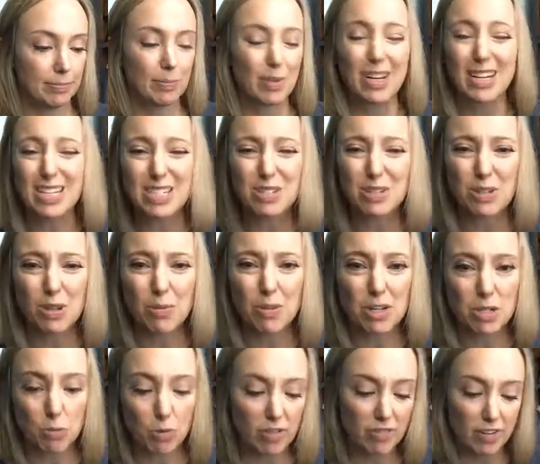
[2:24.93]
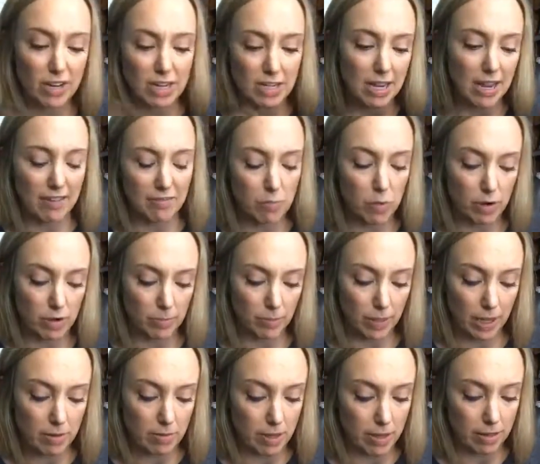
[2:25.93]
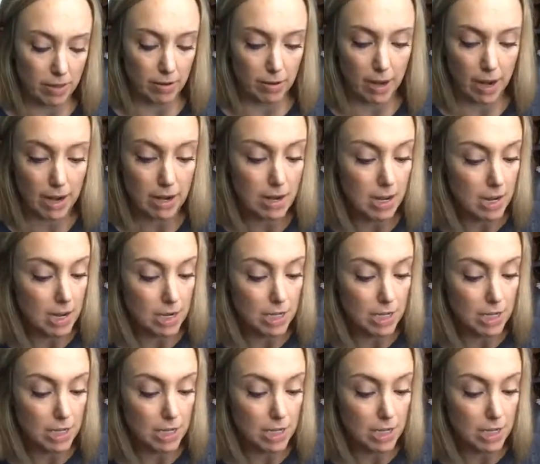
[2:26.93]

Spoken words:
But it's so much more fun to have more to play with, okay?